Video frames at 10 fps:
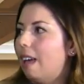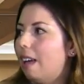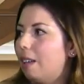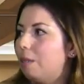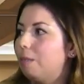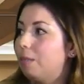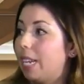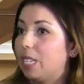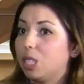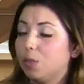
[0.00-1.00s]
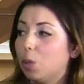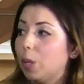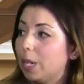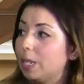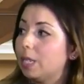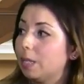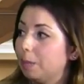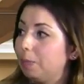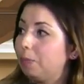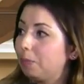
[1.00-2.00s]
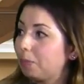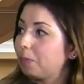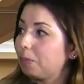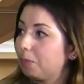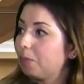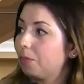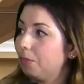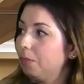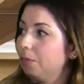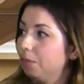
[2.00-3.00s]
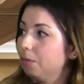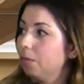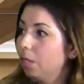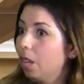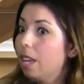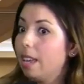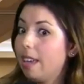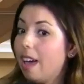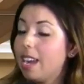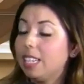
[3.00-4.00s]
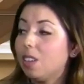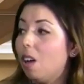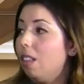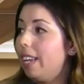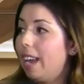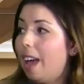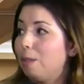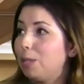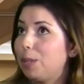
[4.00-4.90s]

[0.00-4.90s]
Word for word: Uh, wow. Uh, so you floors. really get to pick and choose and customize your wedding. Yeah, and it's all in house.